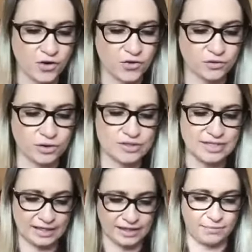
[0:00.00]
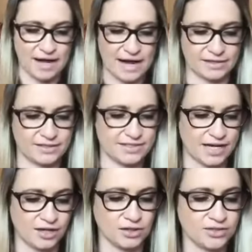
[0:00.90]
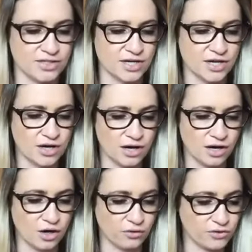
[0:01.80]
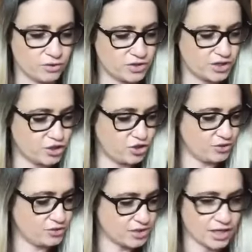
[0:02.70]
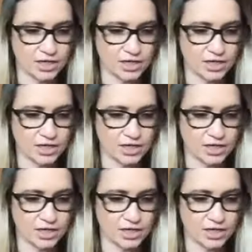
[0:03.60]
through those tightly packed cells of those tissues.